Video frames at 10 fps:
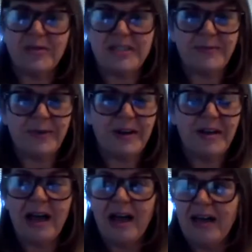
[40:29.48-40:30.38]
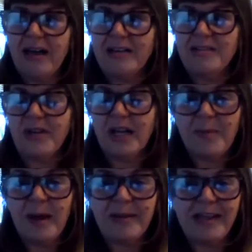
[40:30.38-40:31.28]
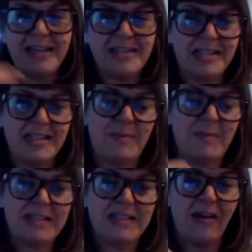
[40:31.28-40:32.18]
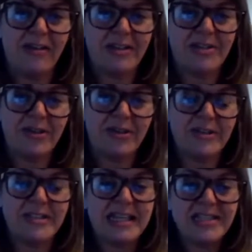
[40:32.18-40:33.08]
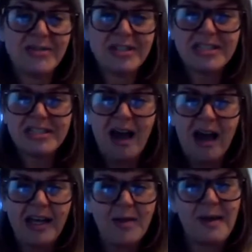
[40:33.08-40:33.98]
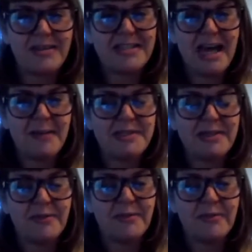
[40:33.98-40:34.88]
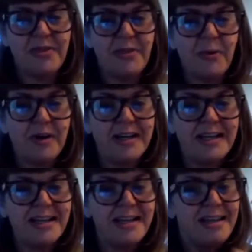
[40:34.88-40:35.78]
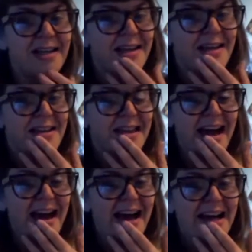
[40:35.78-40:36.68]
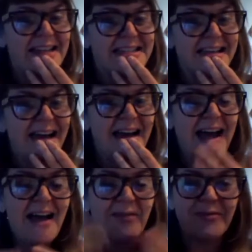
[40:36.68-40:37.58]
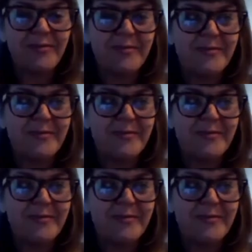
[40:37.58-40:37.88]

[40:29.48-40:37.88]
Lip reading: different trade publications, maybe scholarly journals. And so just talking about the types of authority that have